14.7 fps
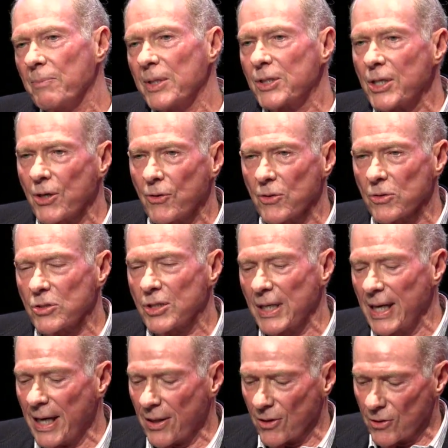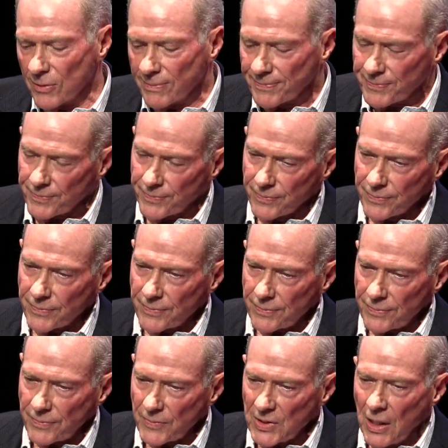materials together
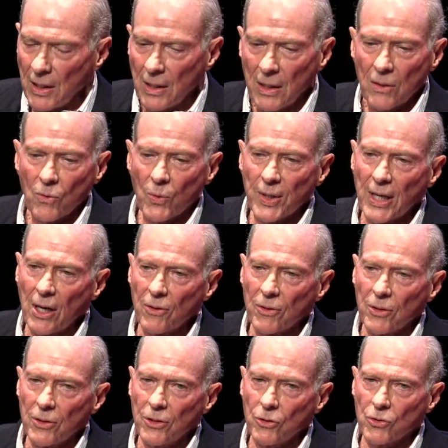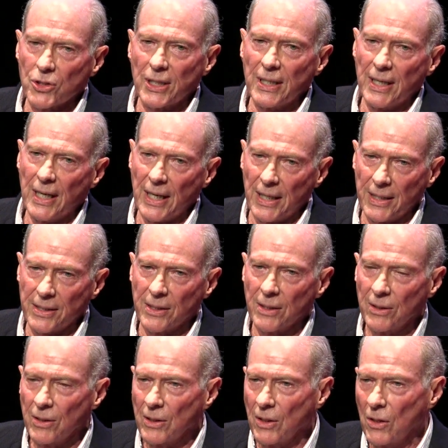without using heat
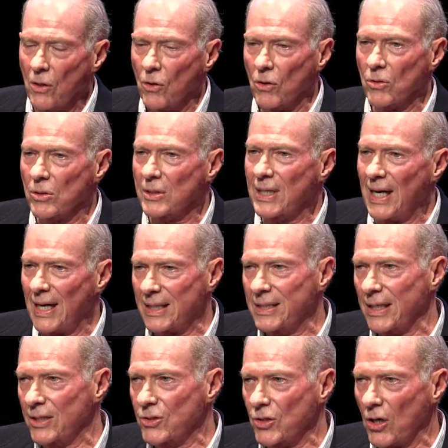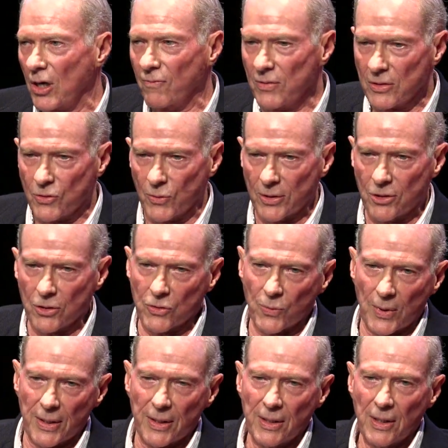or toxic solvents, which is
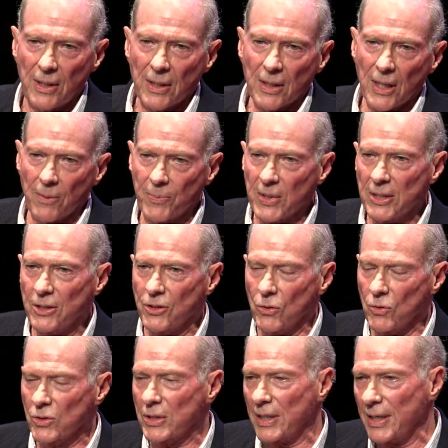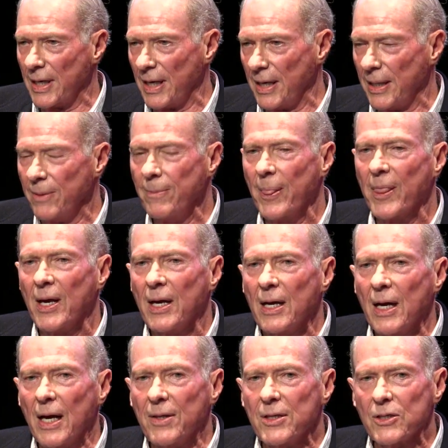what companies use today.
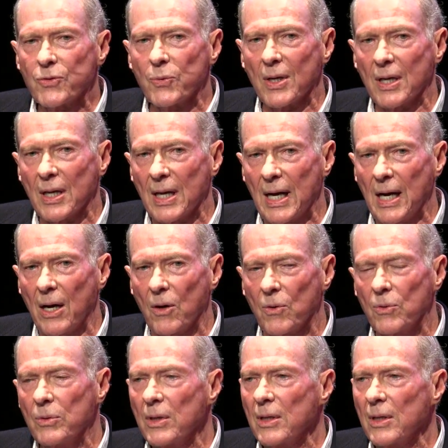And this will allow